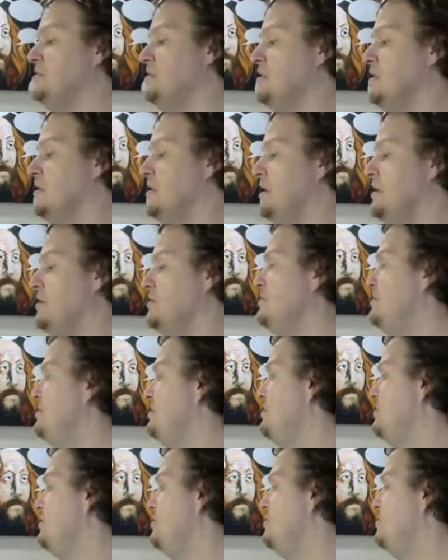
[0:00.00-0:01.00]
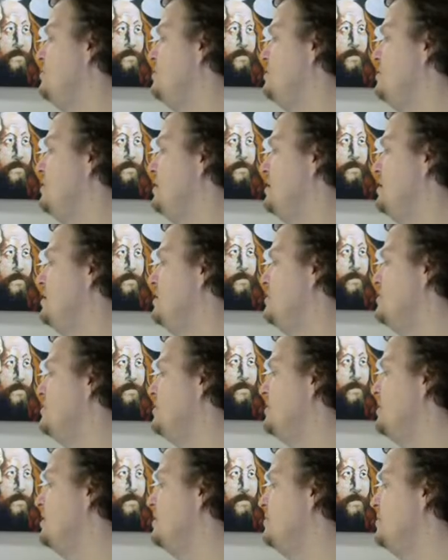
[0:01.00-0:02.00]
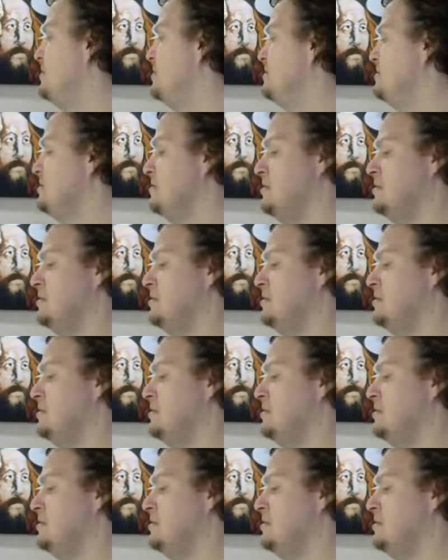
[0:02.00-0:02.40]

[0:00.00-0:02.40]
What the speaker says: it allows you, Lily, don't do that, please.